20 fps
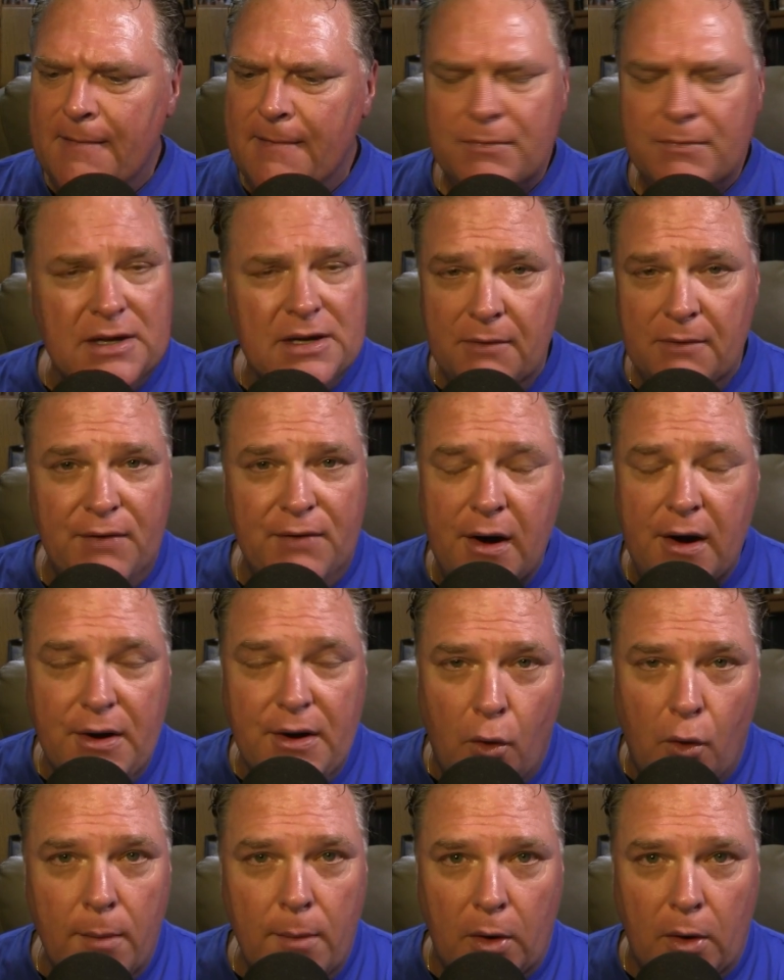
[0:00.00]
very
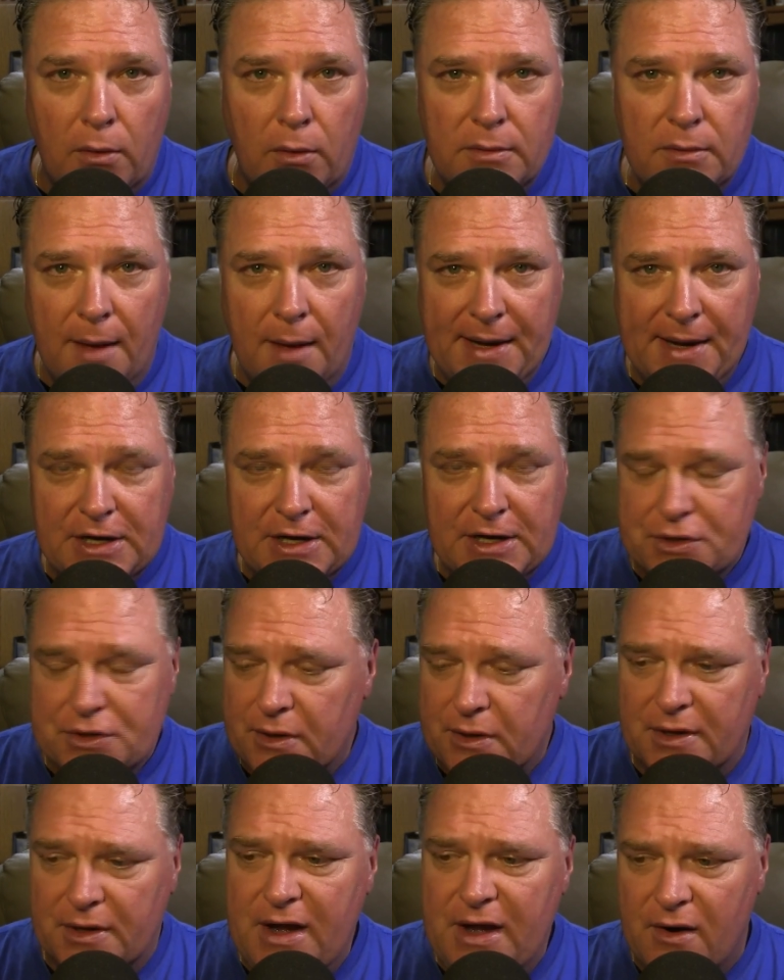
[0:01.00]
normal. I mean,
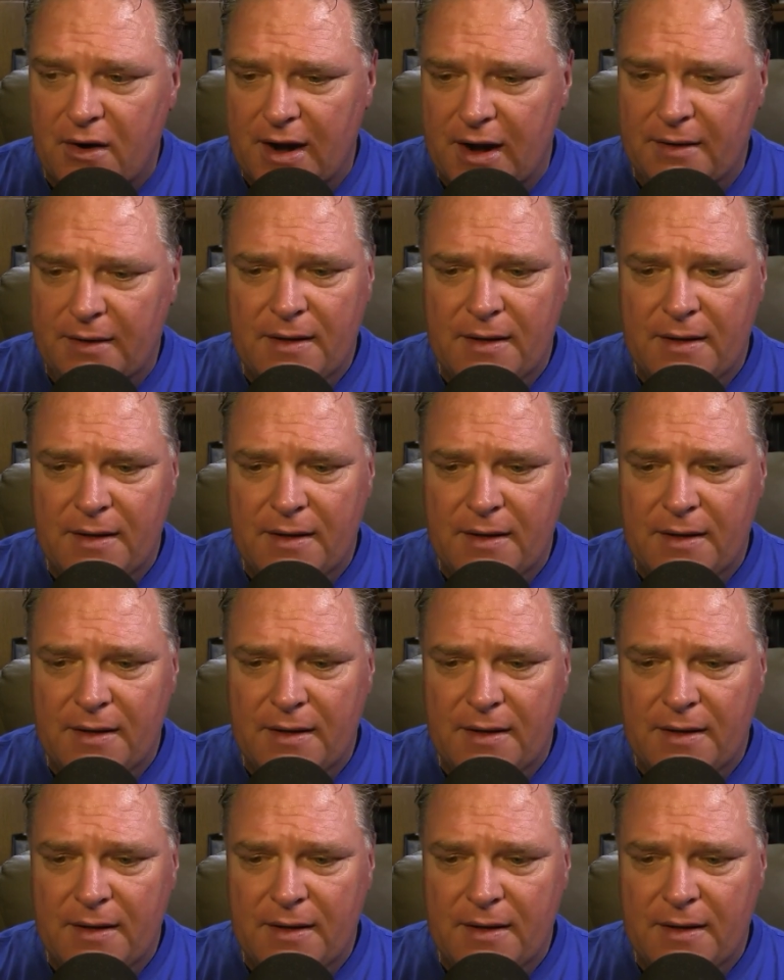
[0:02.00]
Israel hearing